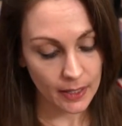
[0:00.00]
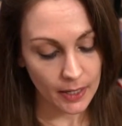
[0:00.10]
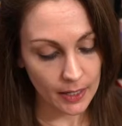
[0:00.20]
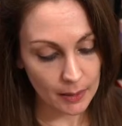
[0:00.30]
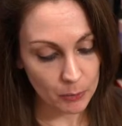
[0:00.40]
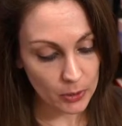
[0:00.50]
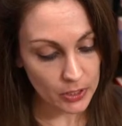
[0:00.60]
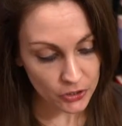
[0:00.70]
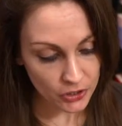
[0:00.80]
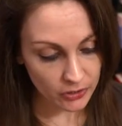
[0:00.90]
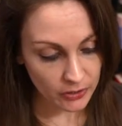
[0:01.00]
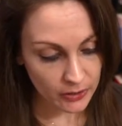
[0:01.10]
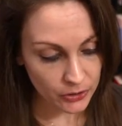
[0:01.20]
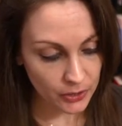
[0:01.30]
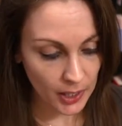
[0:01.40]
more Indigenous
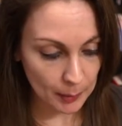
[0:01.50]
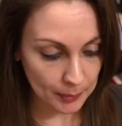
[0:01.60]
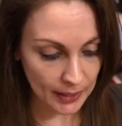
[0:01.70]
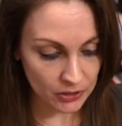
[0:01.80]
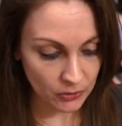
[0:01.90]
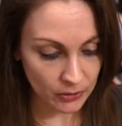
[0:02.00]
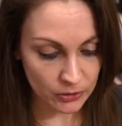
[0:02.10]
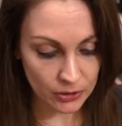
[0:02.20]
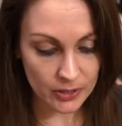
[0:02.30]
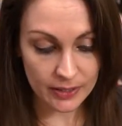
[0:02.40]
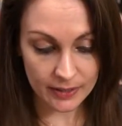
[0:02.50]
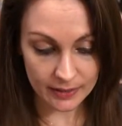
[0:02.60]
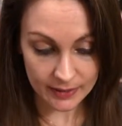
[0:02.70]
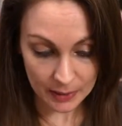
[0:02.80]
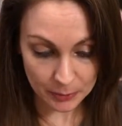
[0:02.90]
literature, Appalachian literature,
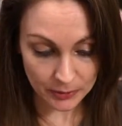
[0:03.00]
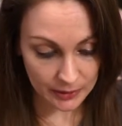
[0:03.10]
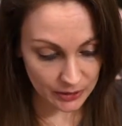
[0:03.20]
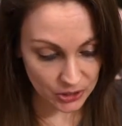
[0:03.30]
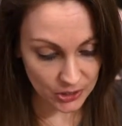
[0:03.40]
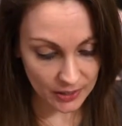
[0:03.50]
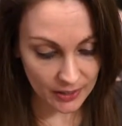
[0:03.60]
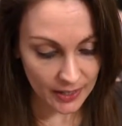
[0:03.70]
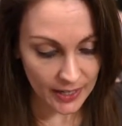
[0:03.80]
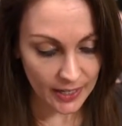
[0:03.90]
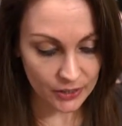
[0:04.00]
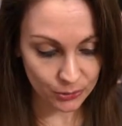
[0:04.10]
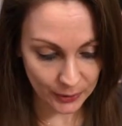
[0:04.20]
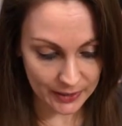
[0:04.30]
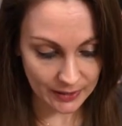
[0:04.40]
disabled literature, and
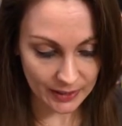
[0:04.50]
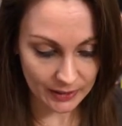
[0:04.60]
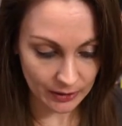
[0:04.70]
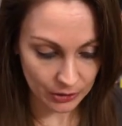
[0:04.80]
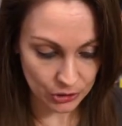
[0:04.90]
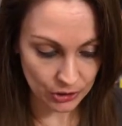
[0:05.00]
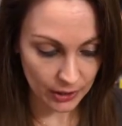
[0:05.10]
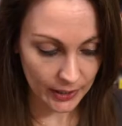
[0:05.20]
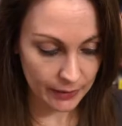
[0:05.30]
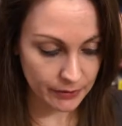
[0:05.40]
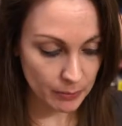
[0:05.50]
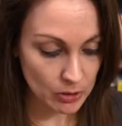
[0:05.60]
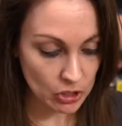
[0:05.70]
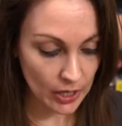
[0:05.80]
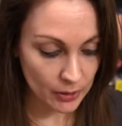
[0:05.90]
translated literature. I have
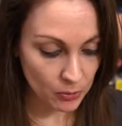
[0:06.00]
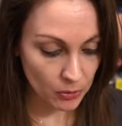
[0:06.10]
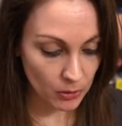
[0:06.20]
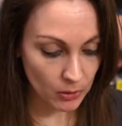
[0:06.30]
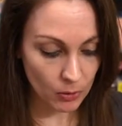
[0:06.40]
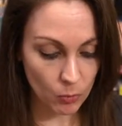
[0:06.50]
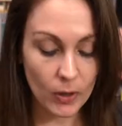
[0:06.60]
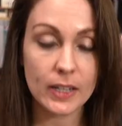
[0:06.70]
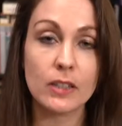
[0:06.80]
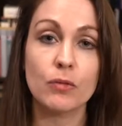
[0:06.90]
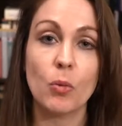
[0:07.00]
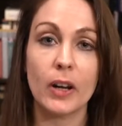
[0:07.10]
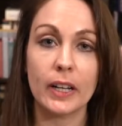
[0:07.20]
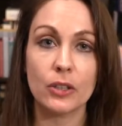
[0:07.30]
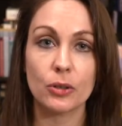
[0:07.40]
some general ones of
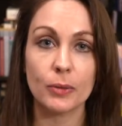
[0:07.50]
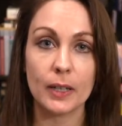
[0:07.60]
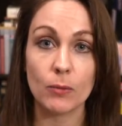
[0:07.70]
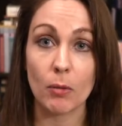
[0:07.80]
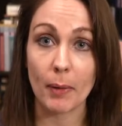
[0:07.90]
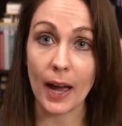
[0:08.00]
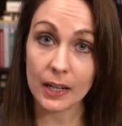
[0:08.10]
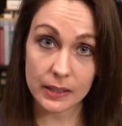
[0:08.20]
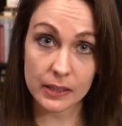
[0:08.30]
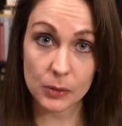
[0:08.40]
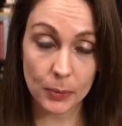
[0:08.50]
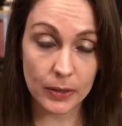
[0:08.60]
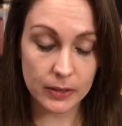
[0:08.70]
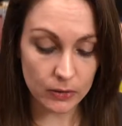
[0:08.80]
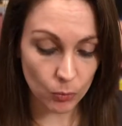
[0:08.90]
wanting to read more backlist
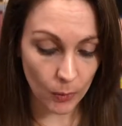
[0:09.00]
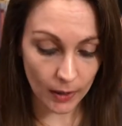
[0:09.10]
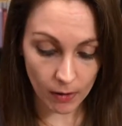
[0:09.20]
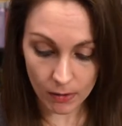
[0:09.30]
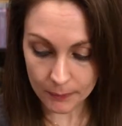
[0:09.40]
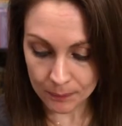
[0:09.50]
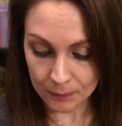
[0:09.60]
books as well.